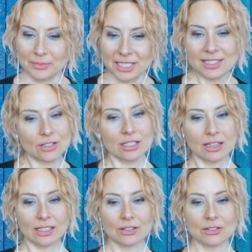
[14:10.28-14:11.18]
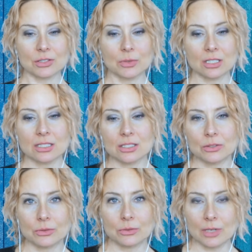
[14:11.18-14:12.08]
Is there anything else you wanted
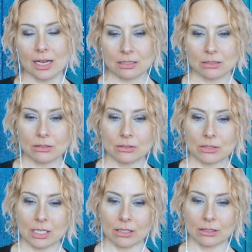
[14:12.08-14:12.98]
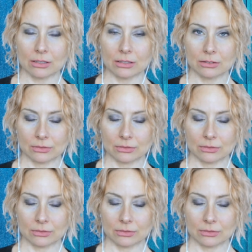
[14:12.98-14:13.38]
to ask her or tell her?